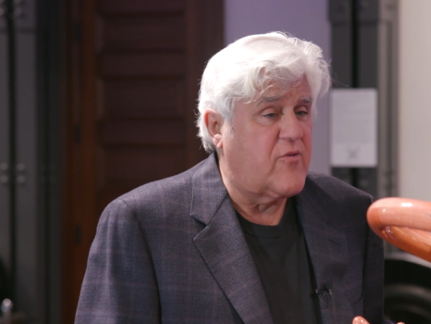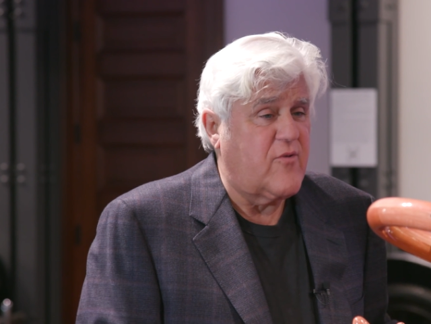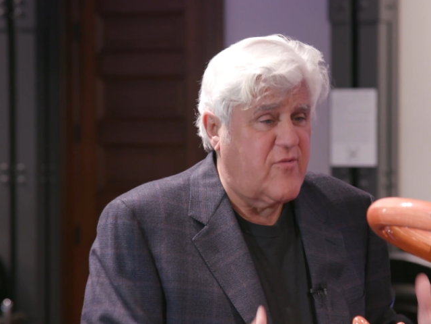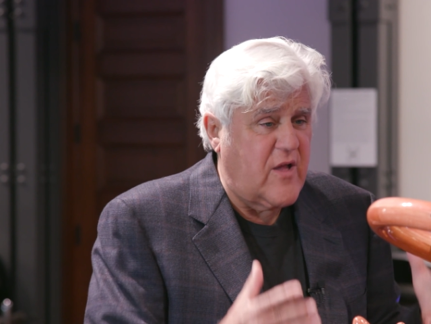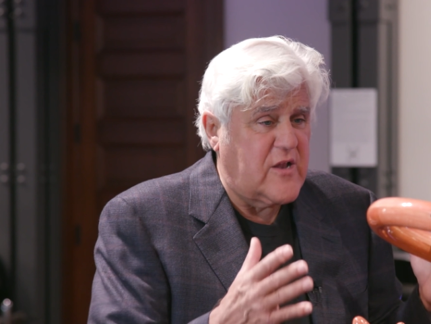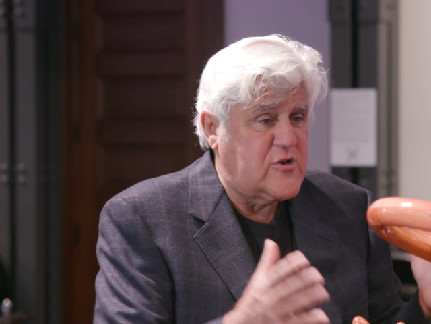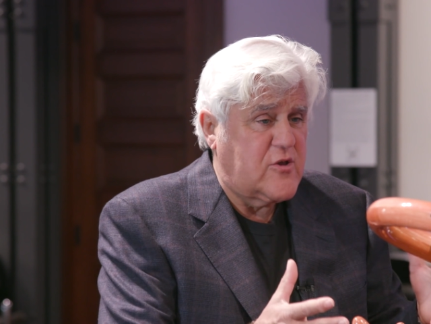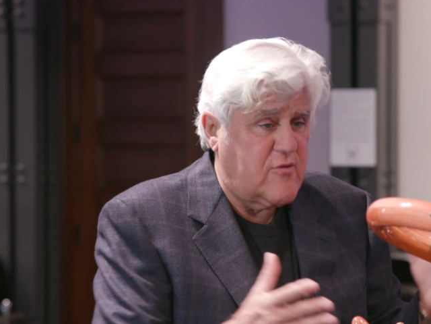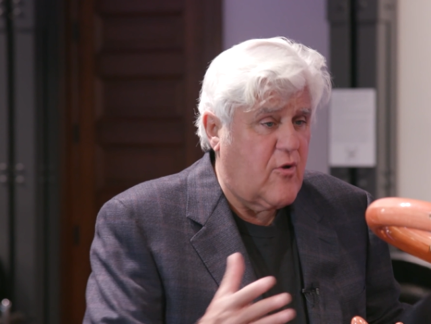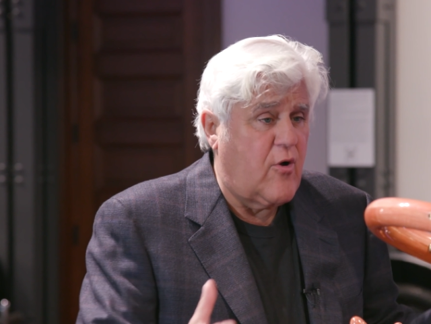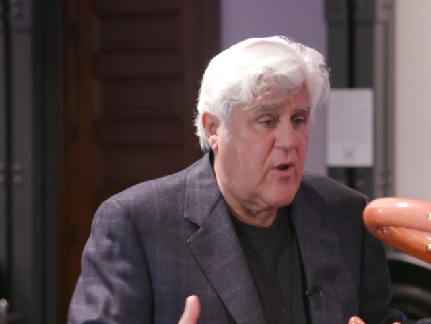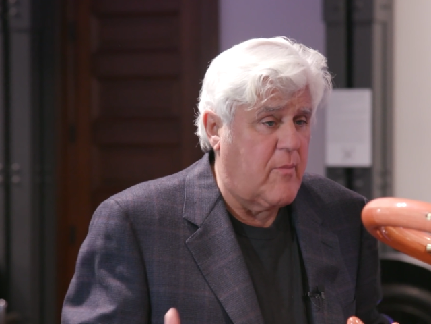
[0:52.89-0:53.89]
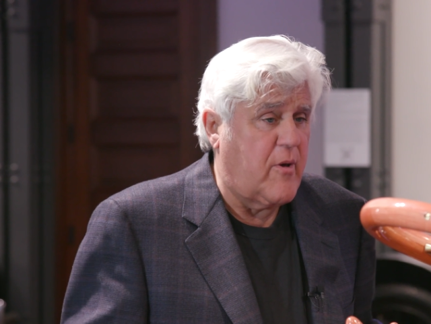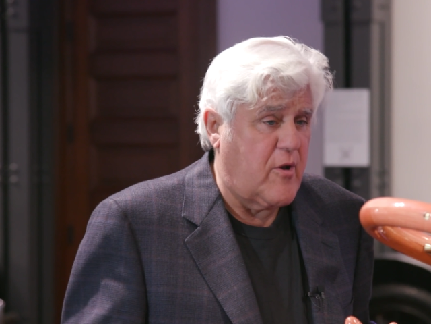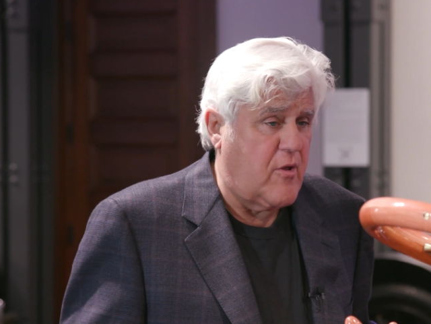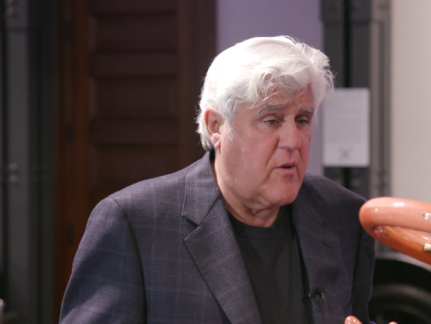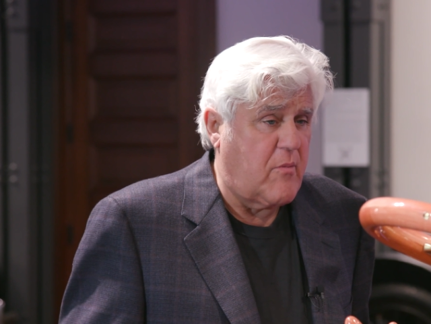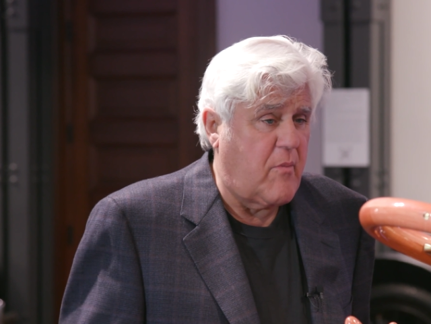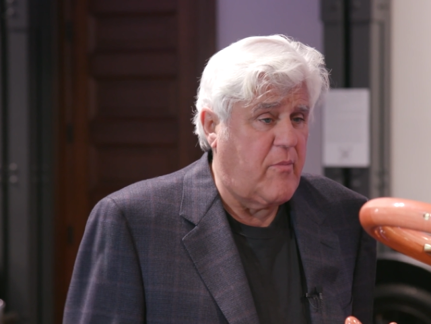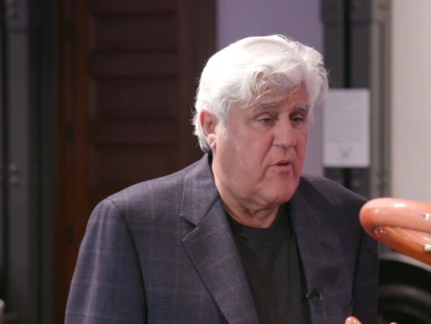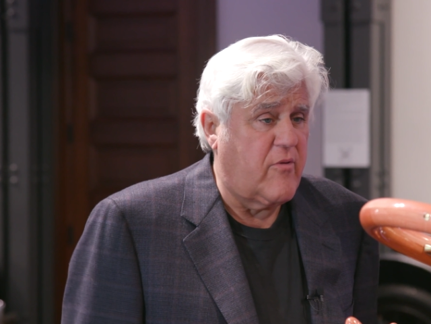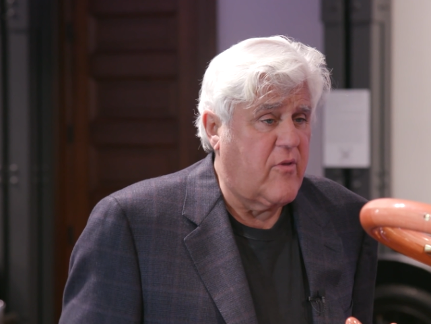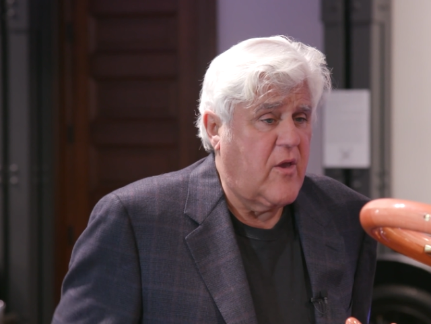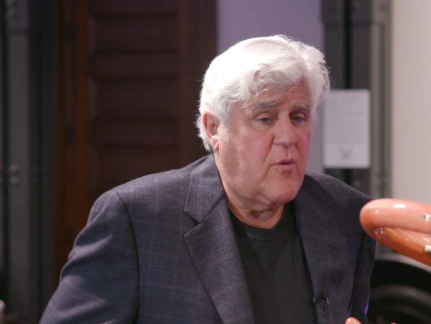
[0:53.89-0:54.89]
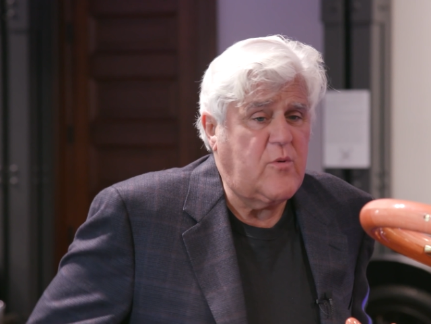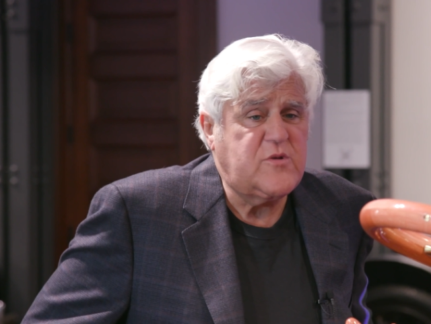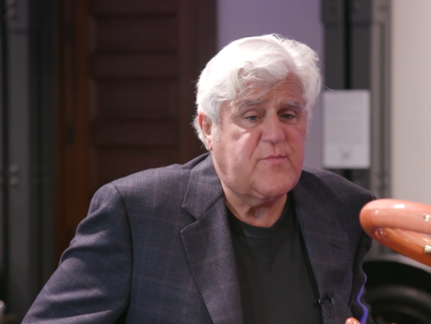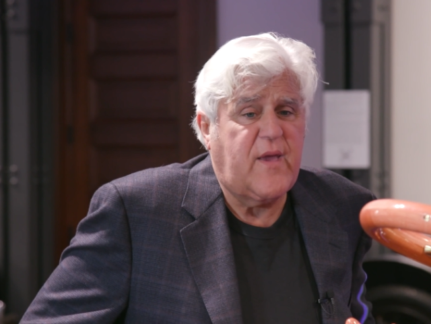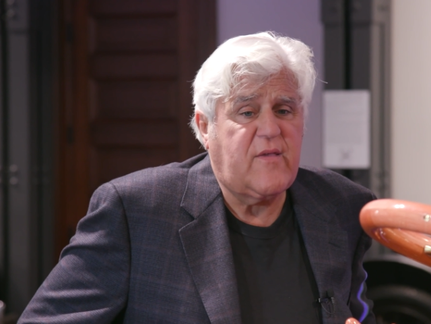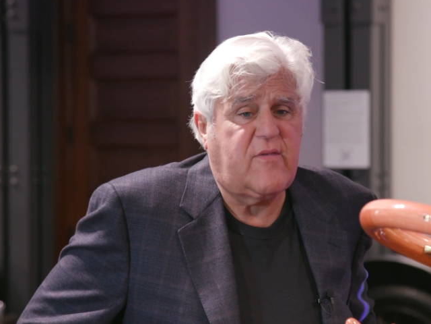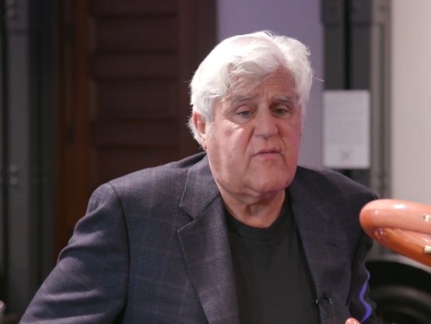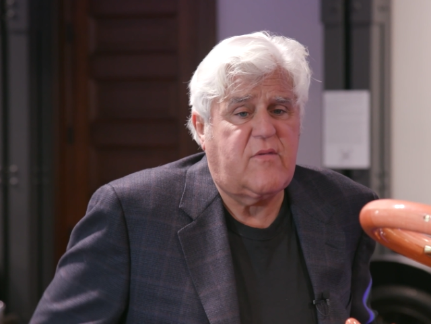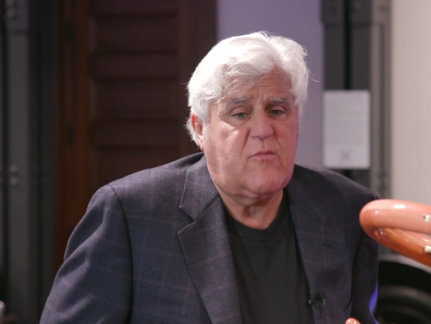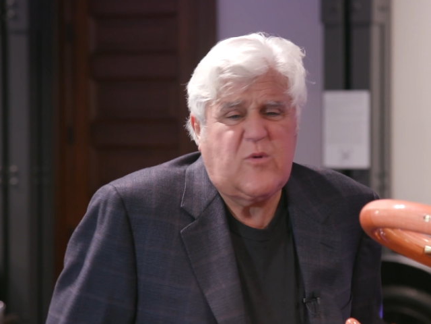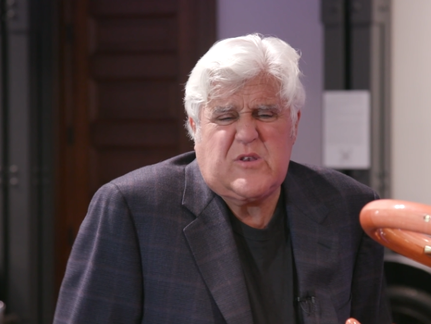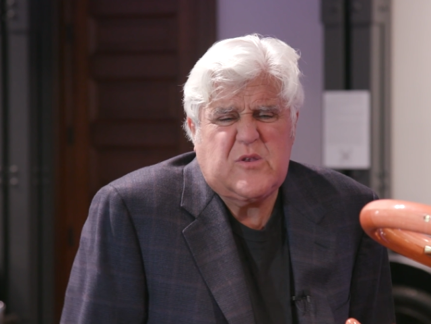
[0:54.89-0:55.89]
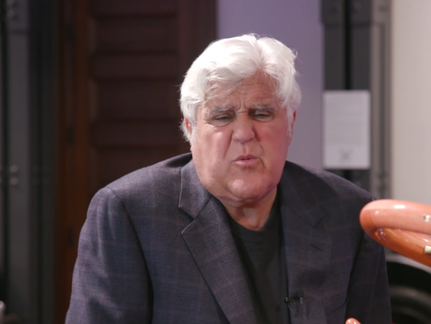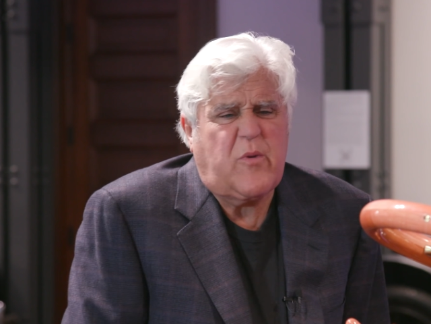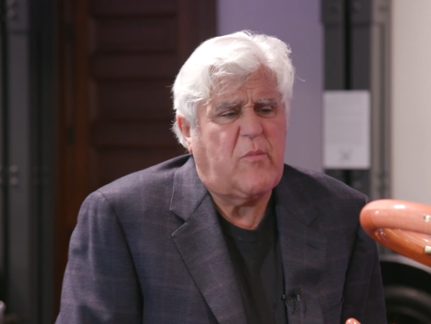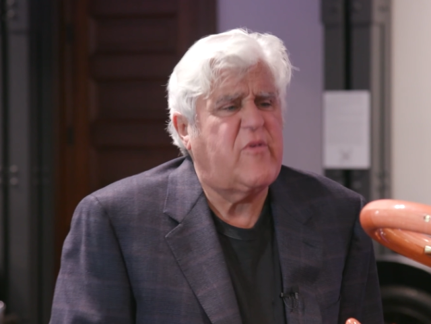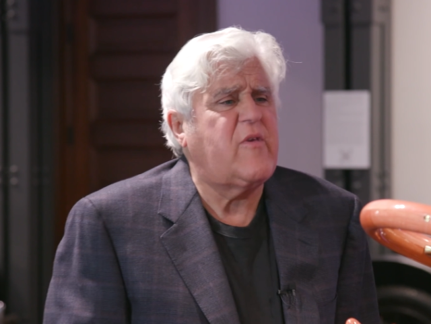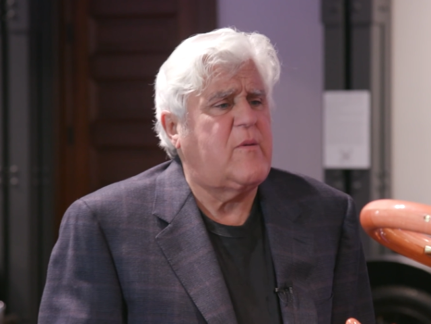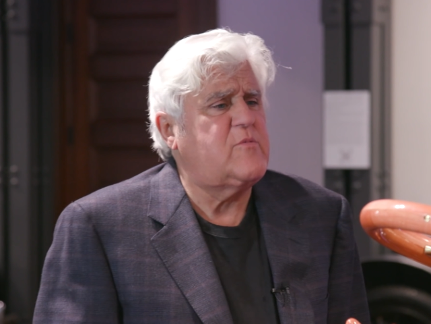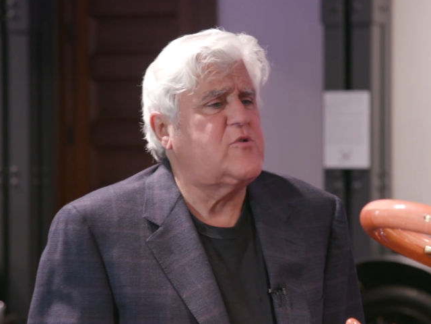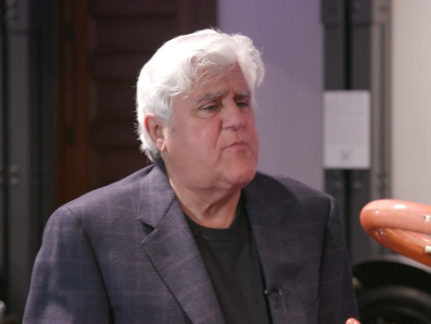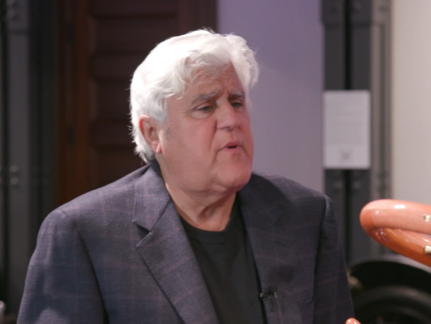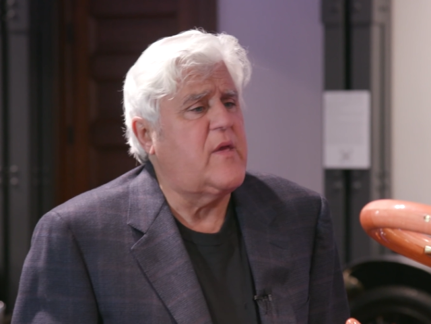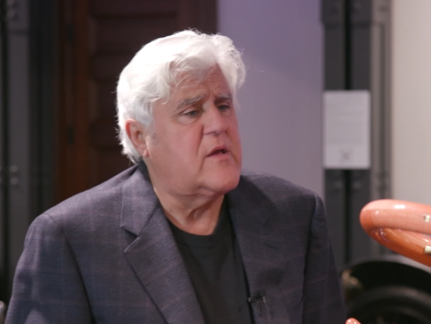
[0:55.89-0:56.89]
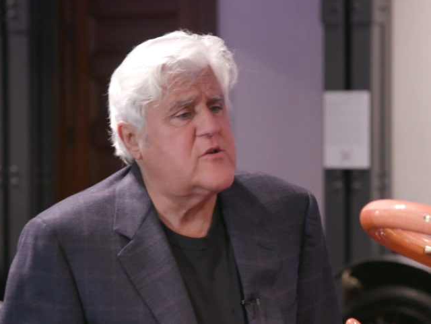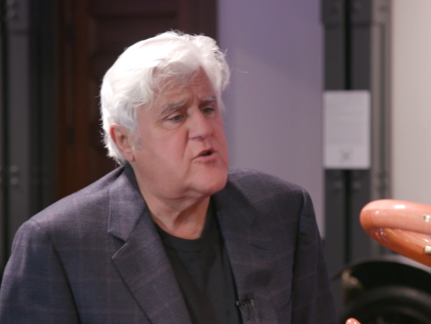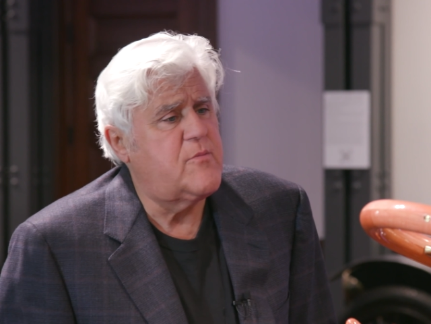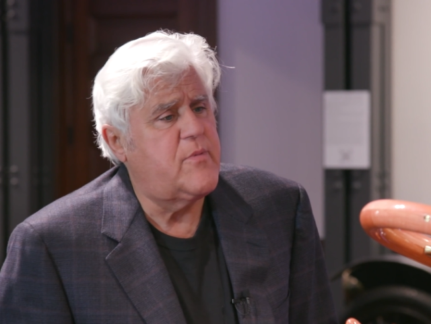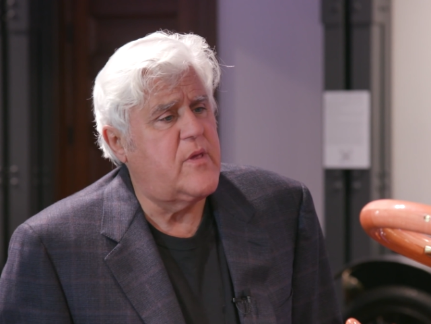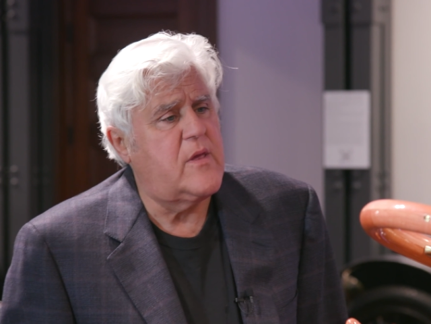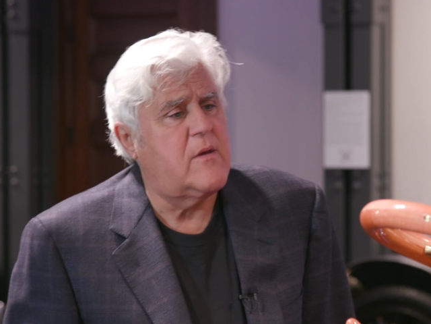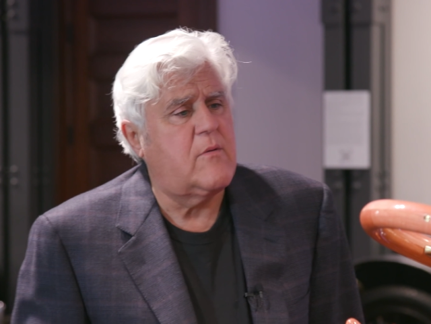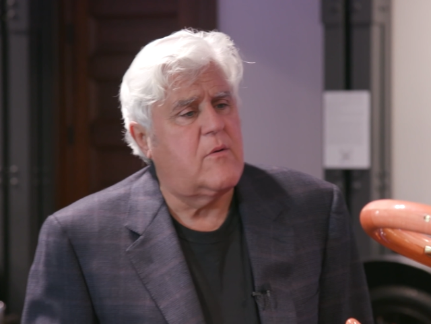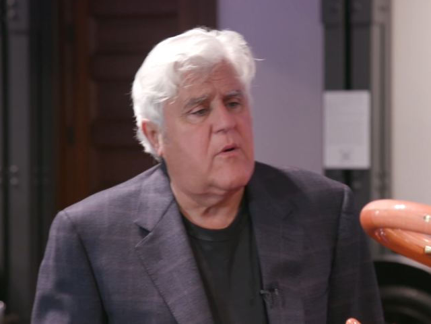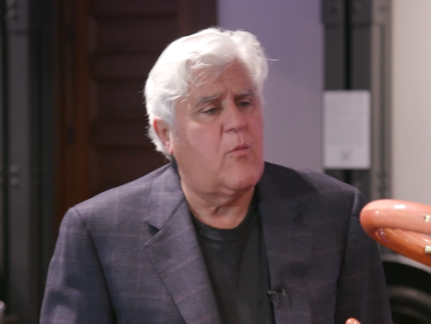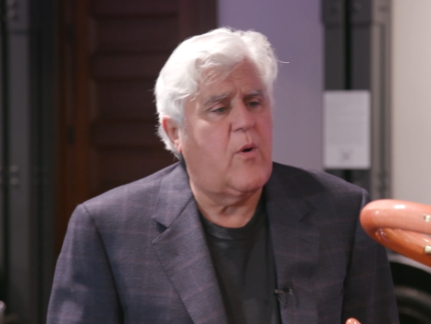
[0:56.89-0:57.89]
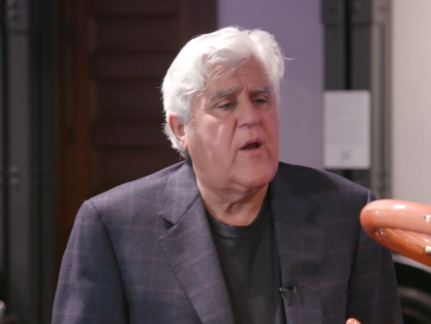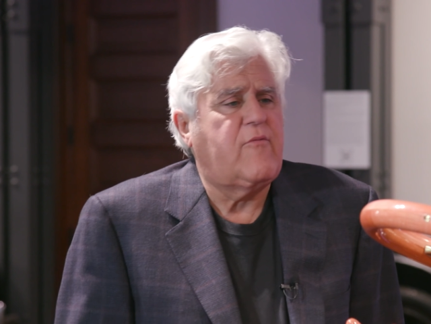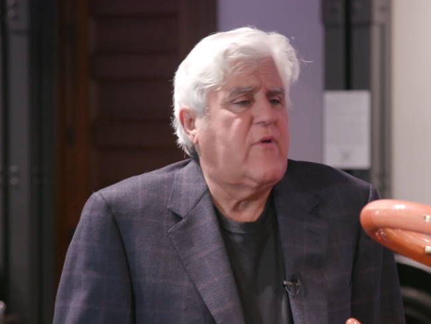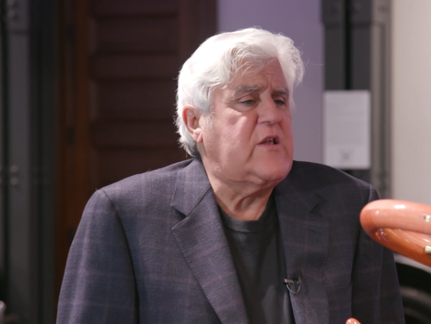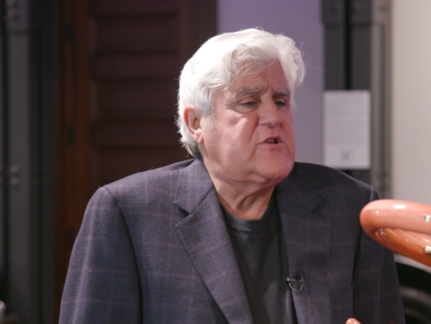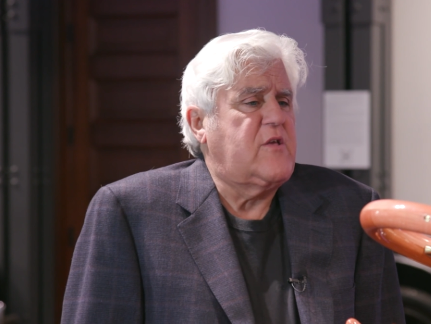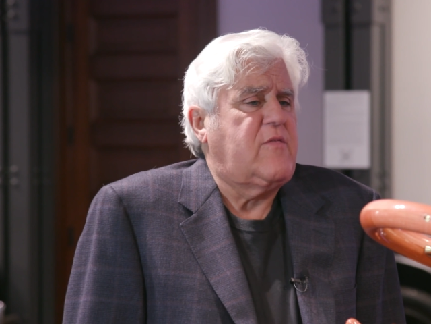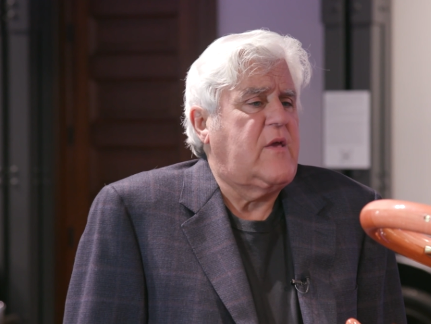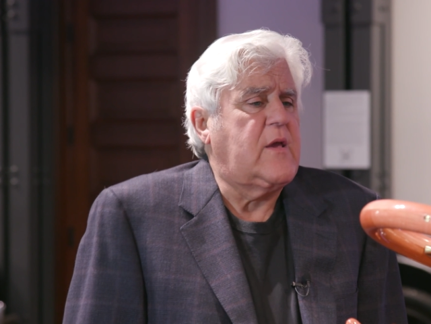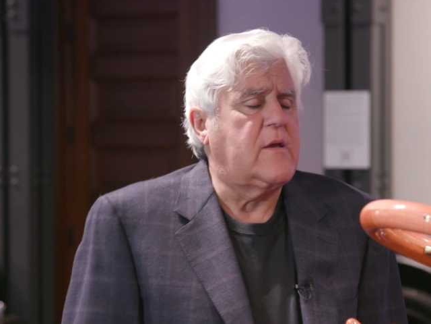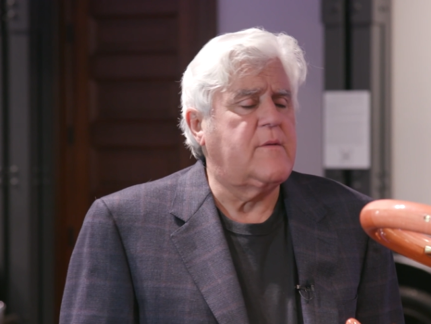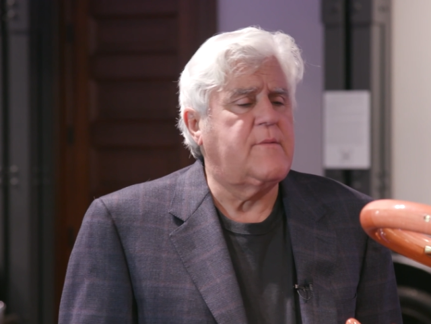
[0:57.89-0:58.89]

So it's not just all about automobiles, which is what a museum should be. It should be a wide-ranging thing.